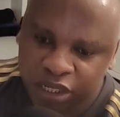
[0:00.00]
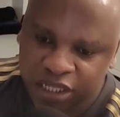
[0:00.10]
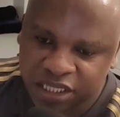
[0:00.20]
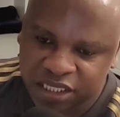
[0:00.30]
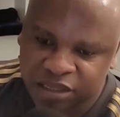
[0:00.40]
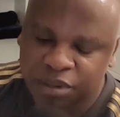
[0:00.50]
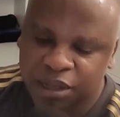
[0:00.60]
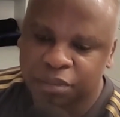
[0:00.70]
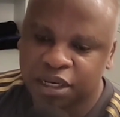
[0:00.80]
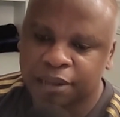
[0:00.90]
in the
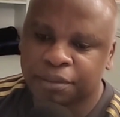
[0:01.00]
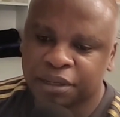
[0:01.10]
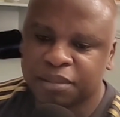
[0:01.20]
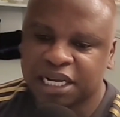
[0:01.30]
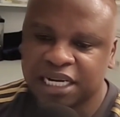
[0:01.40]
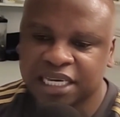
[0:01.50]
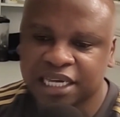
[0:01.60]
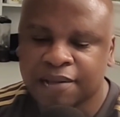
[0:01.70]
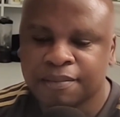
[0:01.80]
Zimbabwe Premier League,